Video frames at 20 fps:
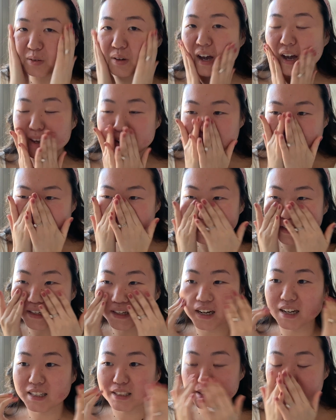kind of like a
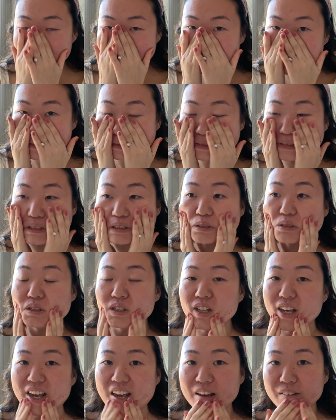nice
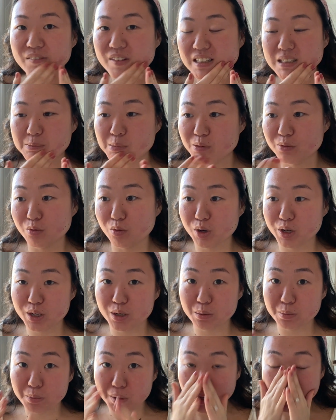canvas before
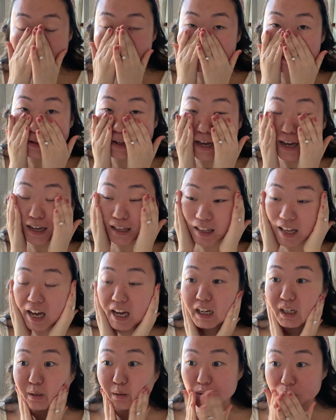you apply the
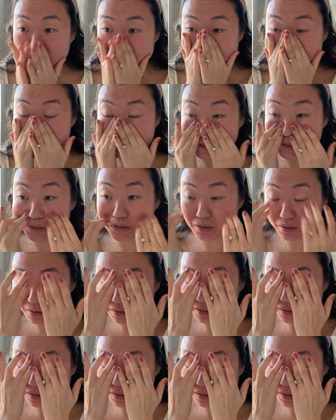actual foundation.